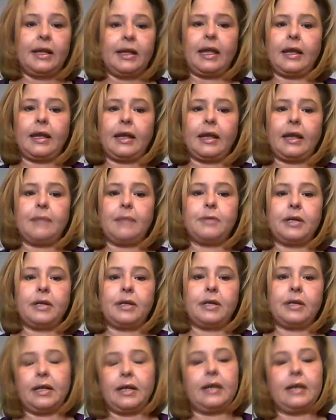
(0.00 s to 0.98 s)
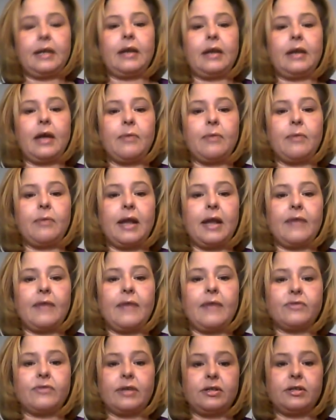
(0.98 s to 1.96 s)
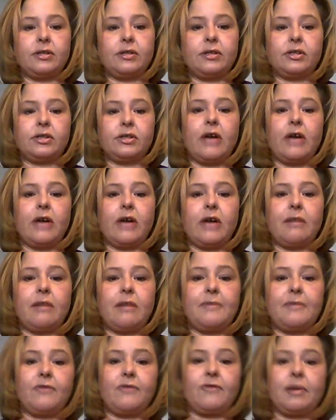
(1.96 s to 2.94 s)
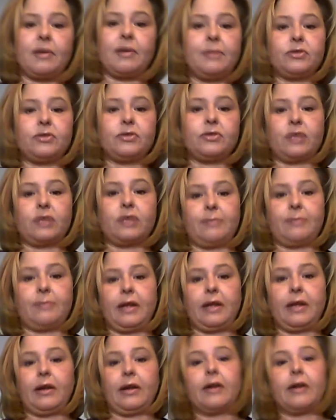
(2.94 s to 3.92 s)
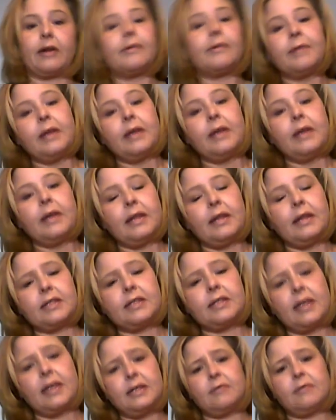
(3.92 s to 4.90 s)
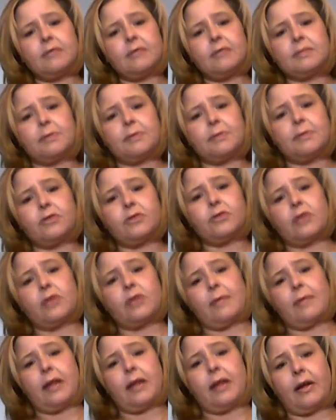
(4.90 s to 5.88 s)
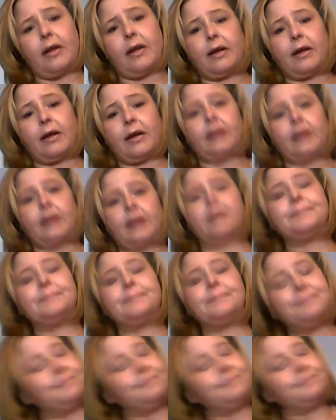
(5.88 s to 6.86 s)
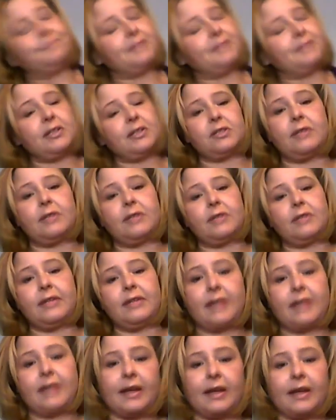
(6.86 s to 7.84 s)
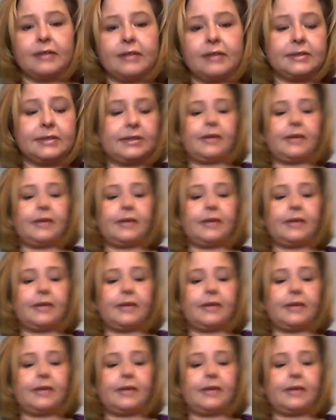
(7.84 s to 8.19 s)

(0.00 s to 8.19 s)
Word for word: And I put it in uh, right after I took a shower before I blow dried my hair. That's all I did was blow dry my hair. Um, didn't do anything else.